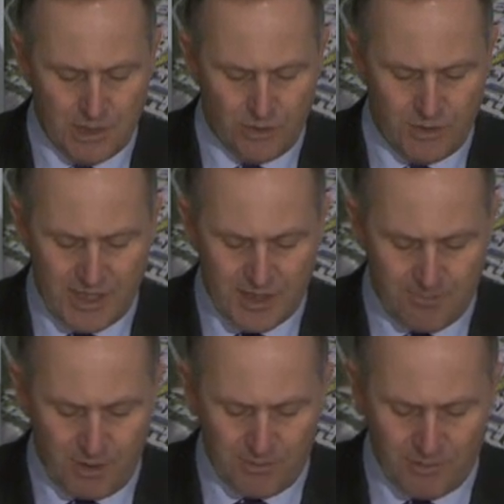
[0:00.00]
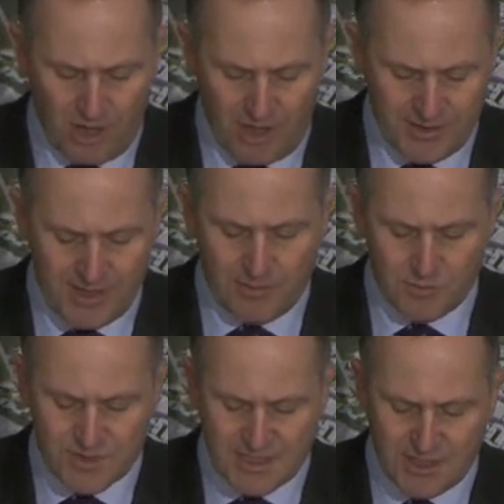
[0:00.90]
Looking at the bottom line, that
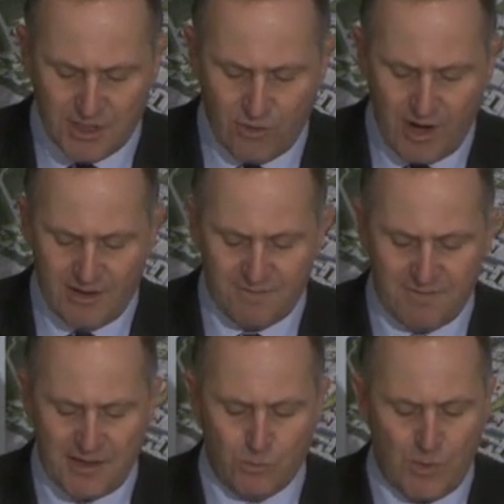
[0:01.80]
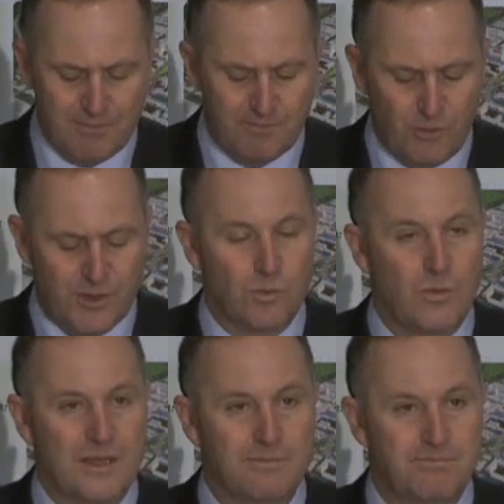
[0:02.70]
will see the Crown fund
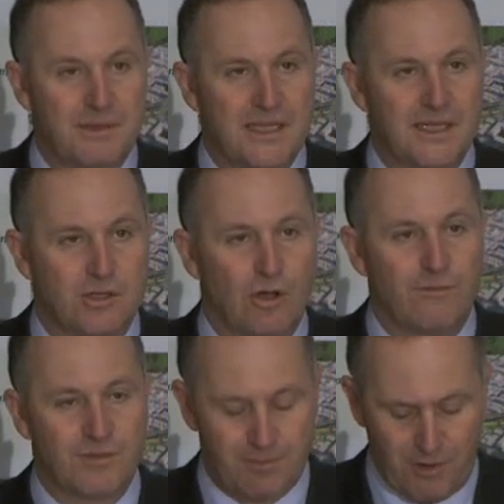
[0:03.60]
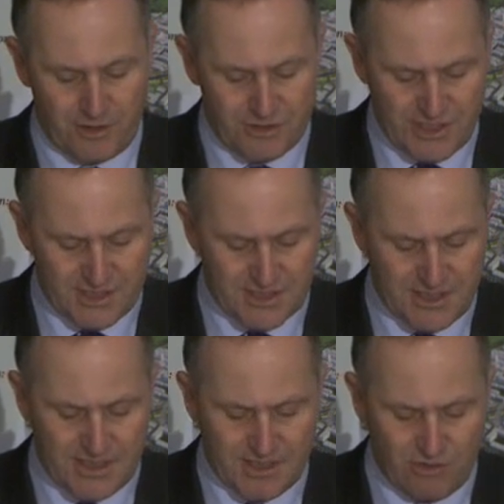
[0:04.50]
$1.1 billion of the projects
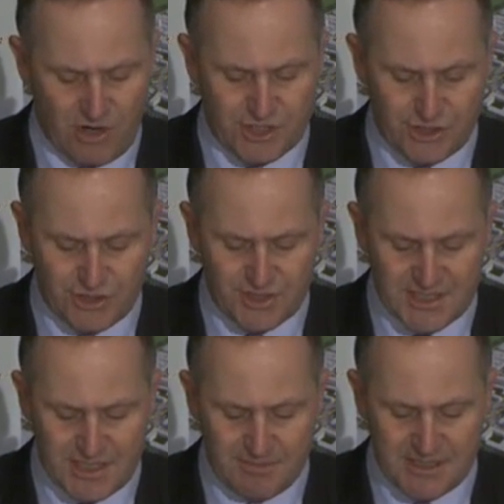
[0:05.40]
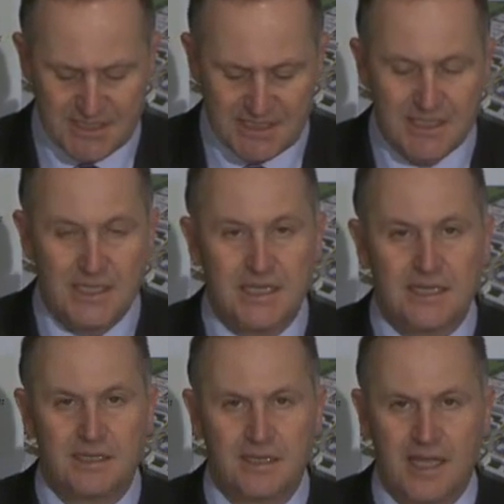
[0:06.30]
in the Christchurch CBD
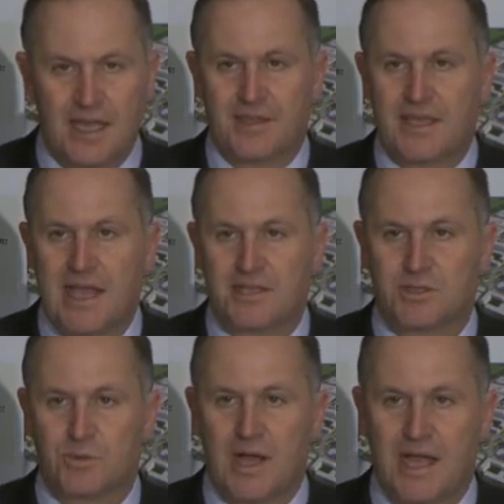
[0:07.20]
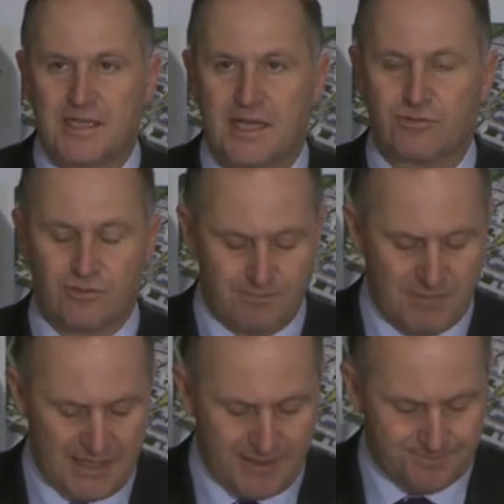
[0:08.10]
and the Council $800
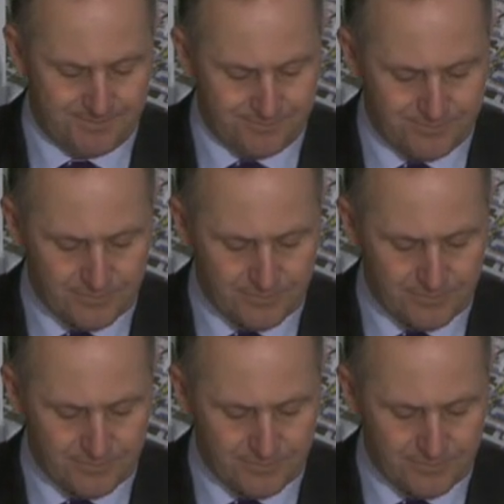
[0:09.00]
million.